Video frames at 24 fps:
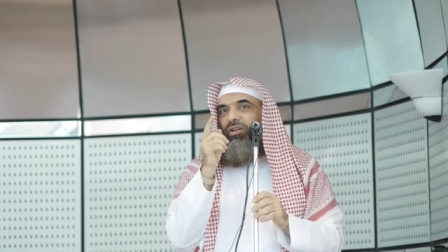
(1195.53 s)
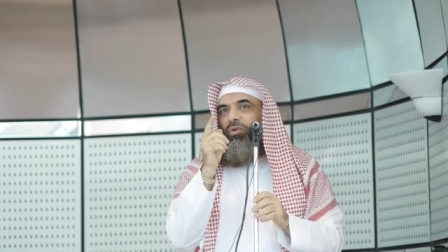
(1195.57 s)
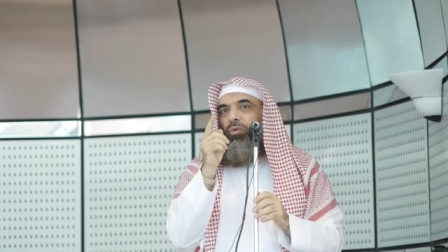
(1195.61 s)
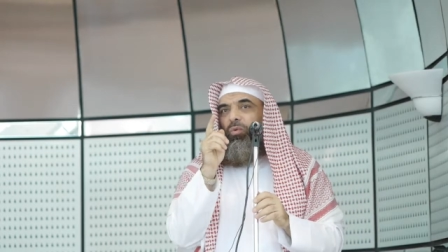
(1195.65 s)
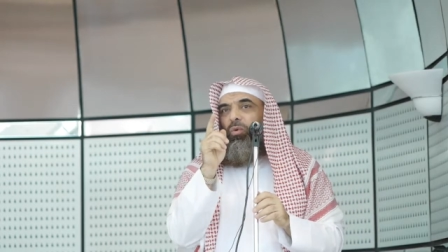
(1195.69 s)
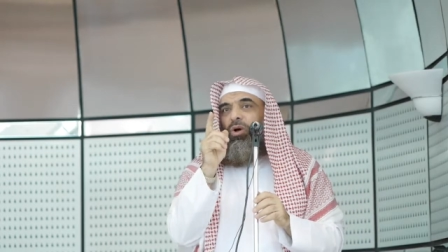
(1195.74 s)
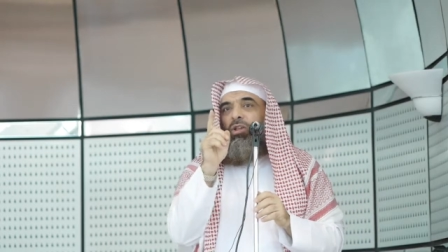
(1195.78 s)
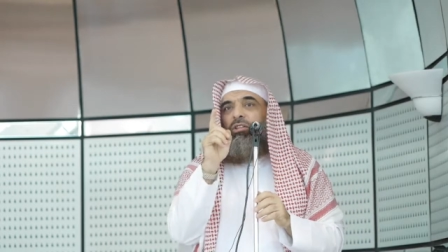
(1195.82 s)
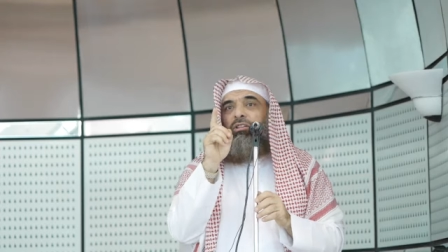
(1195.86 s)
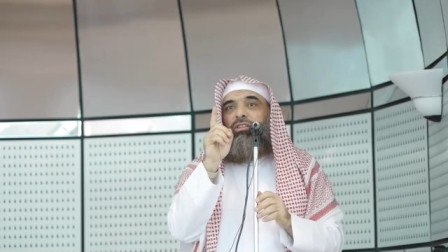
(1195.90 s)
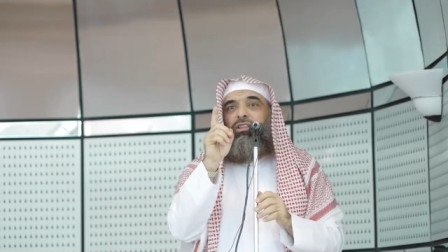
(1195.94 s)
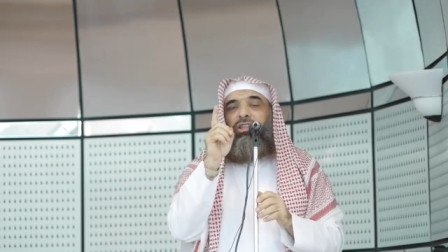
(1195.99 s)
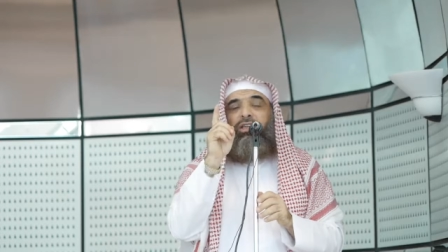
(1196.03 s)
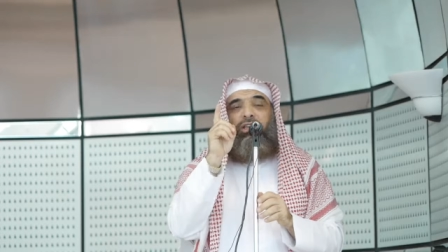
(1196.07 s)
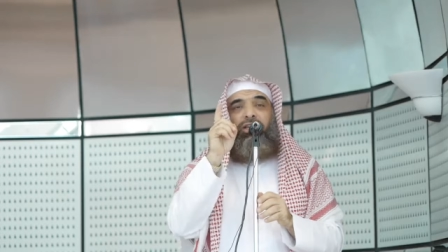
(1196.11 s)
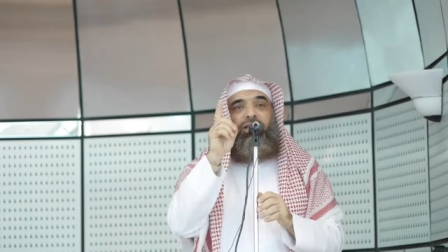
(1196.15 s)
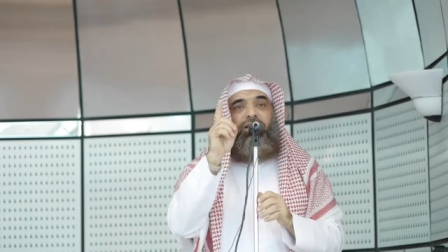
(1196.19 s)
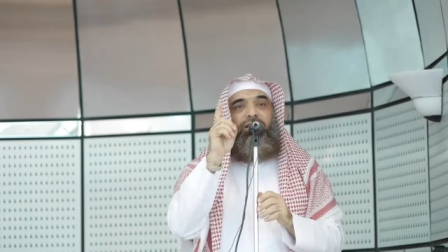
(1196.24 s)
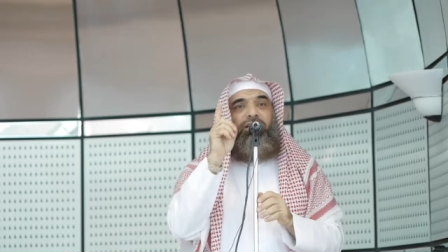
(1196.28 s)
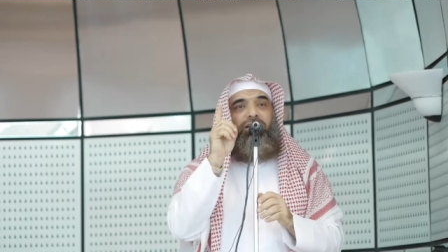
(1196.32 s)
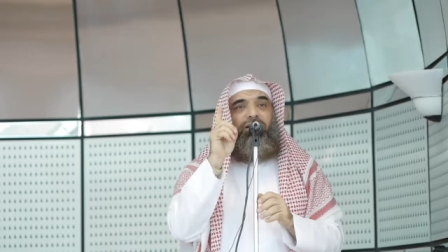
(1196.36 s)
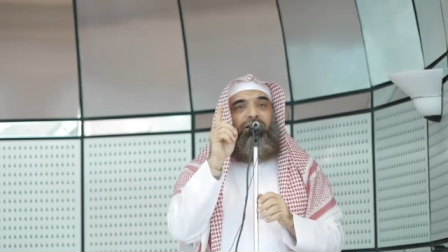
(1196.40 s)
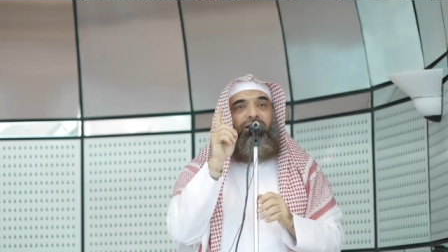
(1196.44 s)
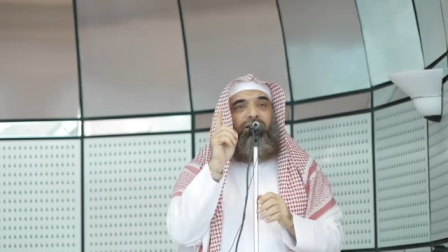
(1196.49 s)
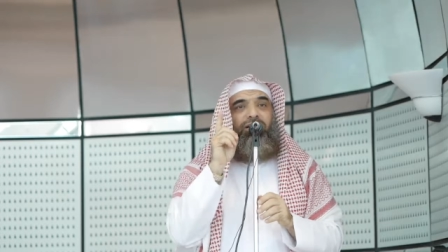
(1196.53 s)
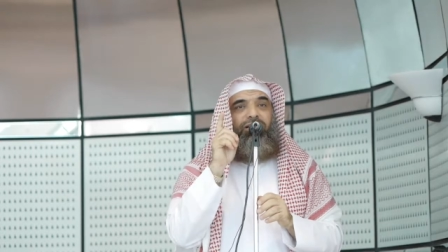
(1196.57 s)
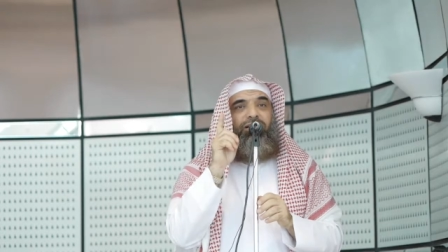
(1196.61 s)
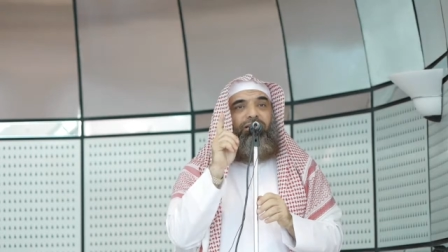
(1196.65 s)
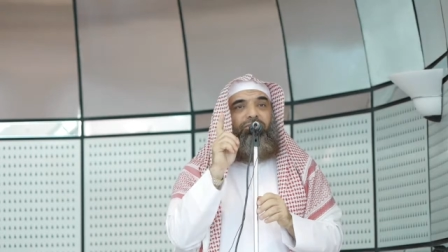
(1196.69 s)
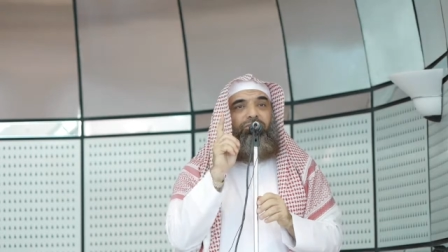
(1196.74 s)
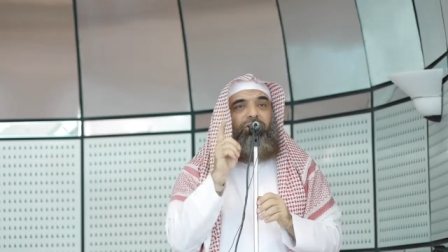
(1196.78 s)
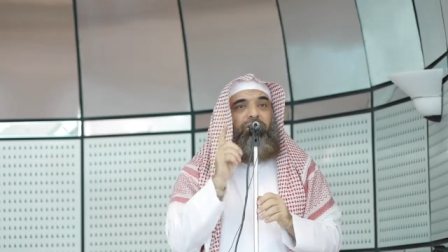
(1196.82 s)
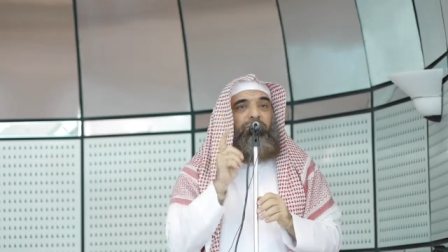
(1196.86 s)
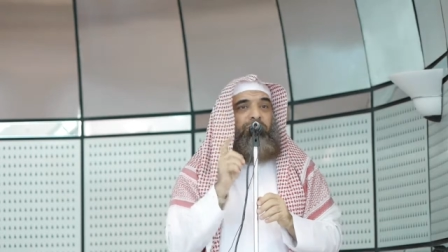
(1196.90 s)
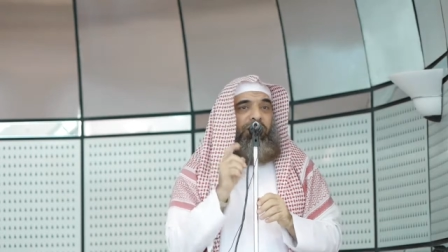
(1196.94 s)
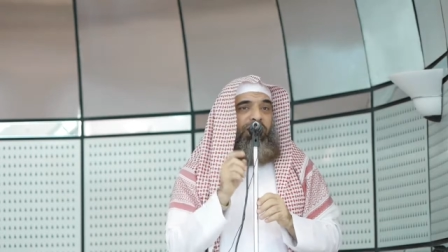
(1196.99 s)
one thing
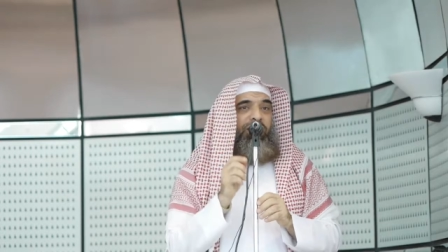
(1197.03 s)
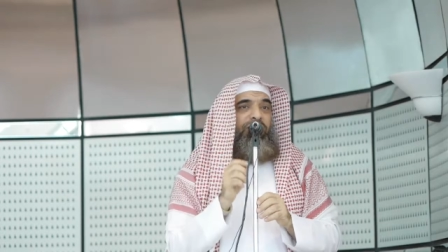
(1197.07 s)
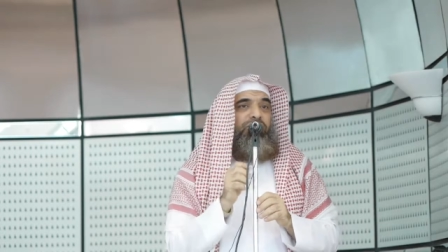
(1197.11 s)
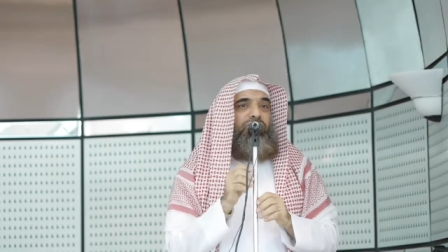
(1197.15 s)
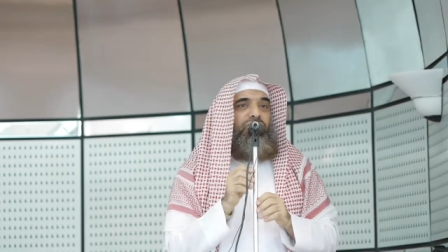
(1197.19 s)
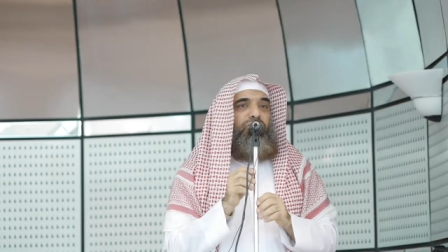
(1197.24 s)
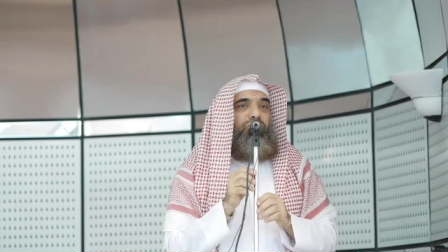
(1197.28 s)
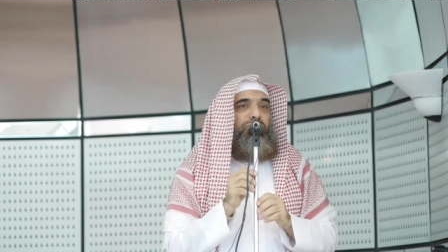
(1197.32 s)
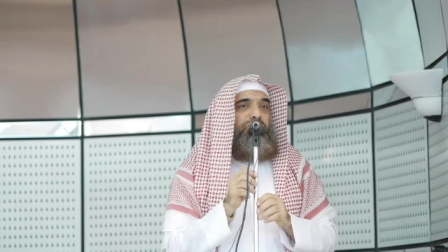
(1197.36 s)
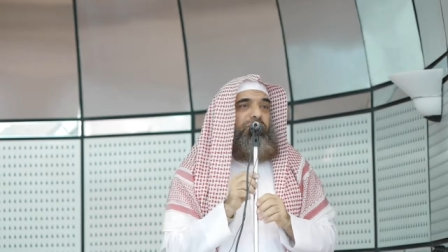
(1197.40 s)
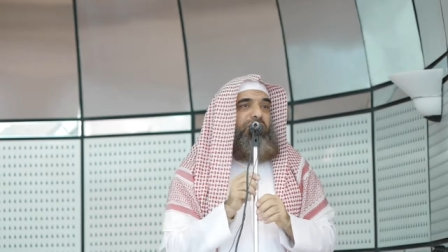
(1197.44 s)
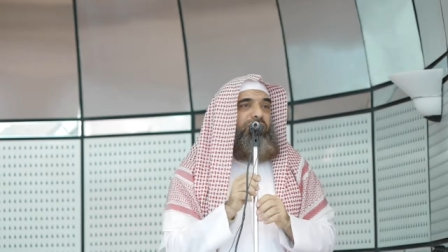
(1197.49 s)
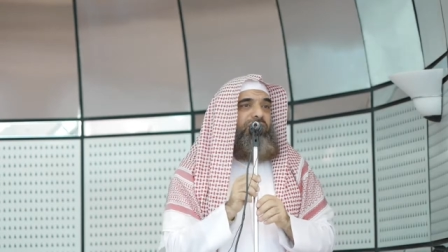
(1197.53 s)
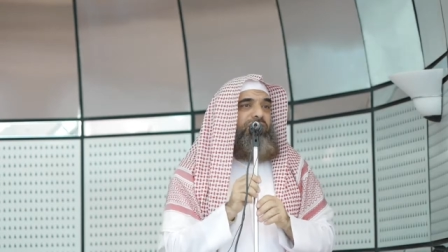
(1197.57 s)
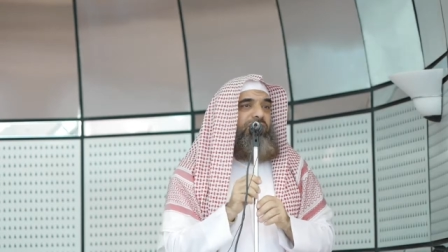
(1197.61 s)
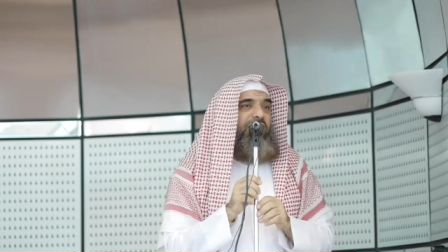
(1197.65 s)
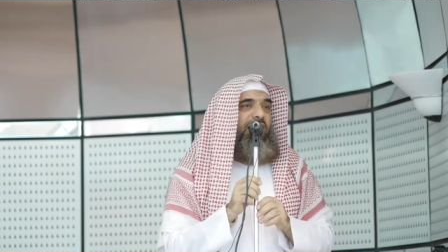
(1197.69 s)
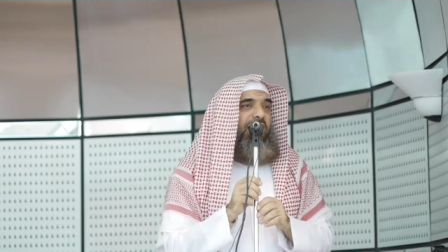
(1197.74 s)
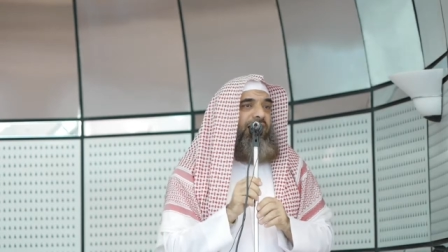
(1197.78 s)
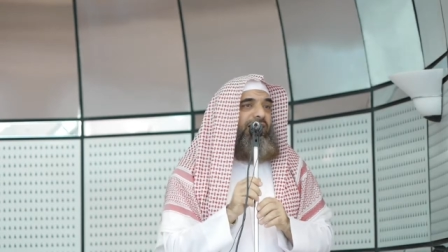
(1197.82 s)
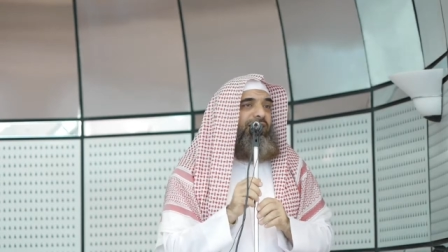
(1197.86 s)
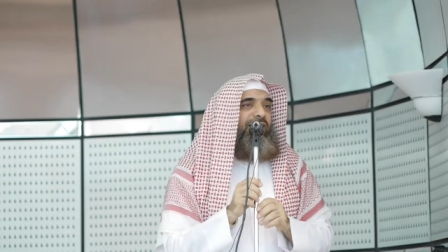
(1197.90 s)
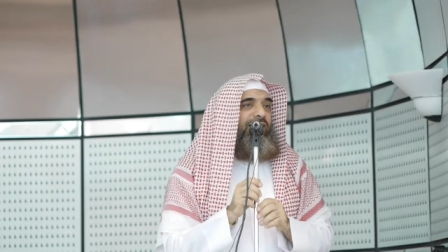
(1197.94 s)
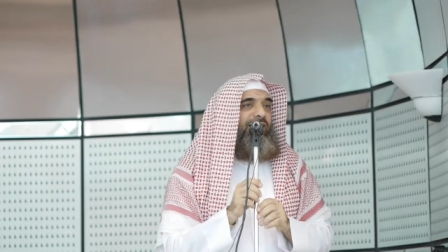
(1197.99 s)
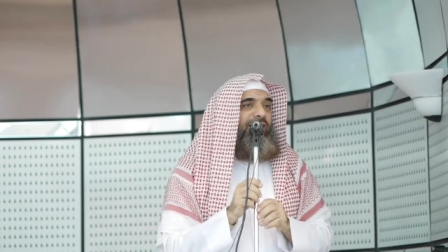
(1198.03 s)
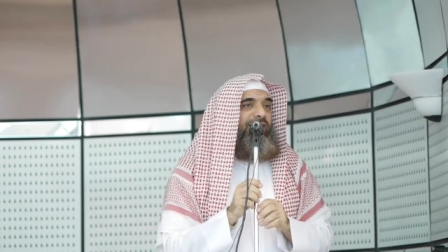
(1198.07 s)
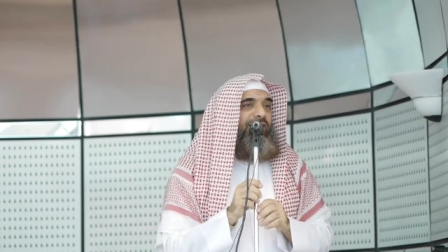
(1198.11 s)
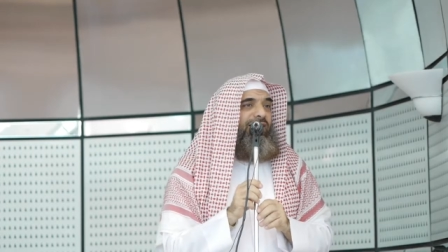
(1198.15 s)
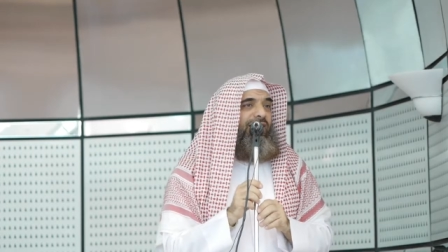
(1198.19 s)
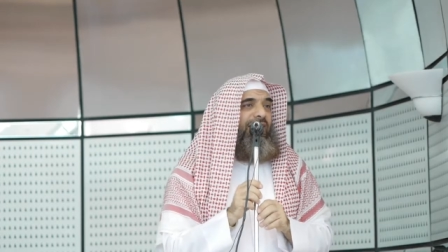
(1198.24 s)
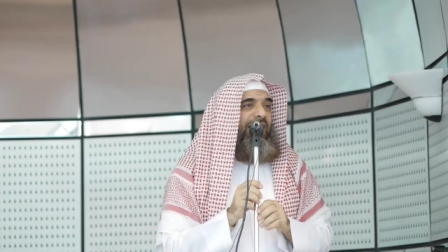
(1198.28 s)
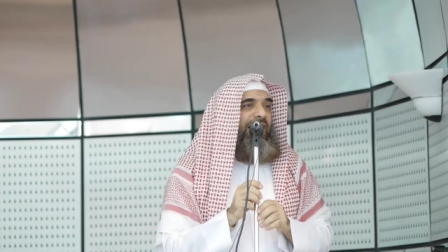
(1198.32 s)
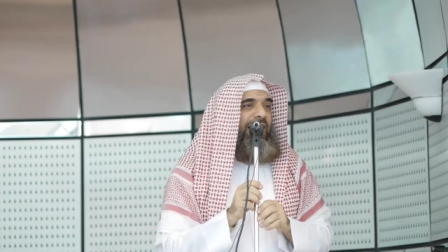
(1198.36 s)
remains to be said